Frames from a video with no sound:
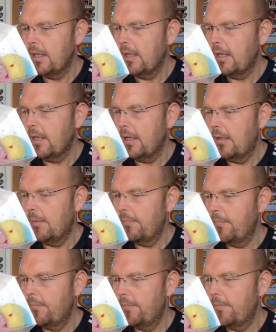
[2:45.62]

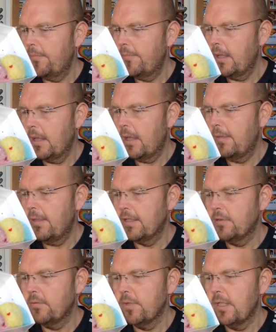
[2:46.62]
And
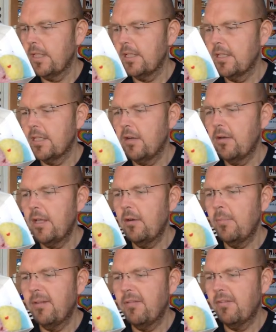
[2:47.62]
that's all you need to know. A little
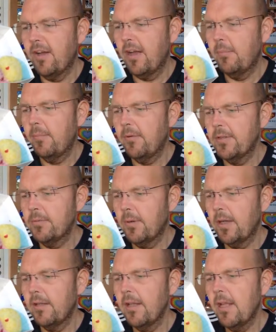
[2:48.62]
bit of fibre as
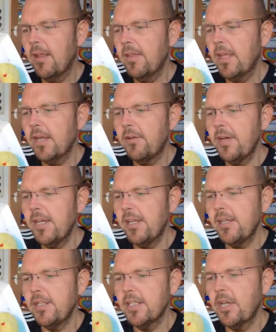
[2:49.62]
well. The
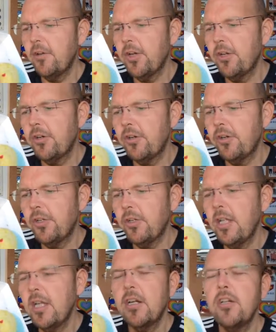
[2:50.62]
ingredients, coconut oil,
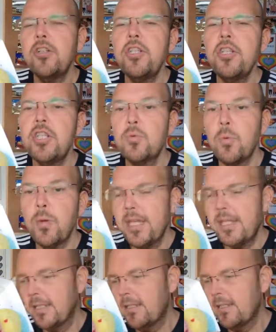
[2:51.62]

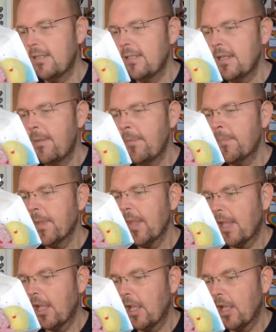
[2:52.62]
unsweetened
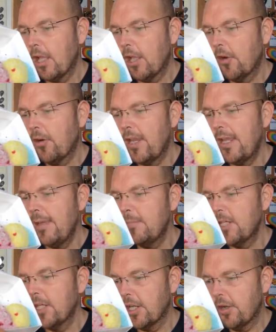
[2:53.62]

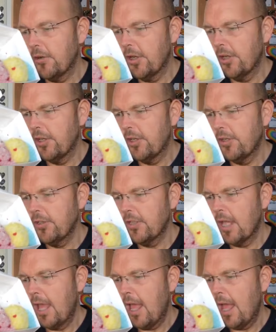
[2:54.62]
creamed coconut,
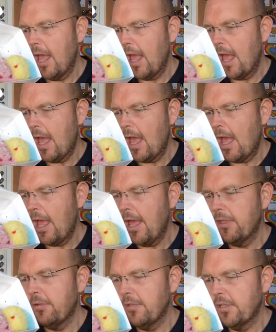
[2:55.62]

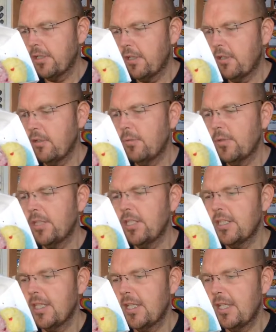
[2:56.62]
ethridol, which
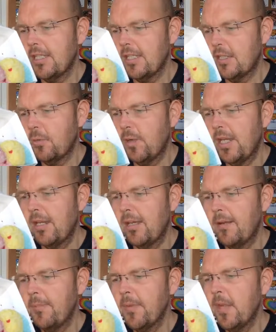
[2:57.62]
is the
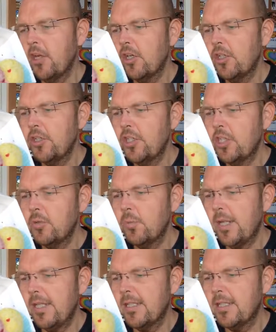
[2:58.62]
sweetener,
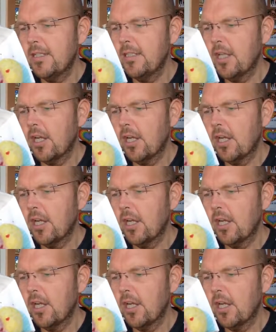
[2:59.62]
unsweetened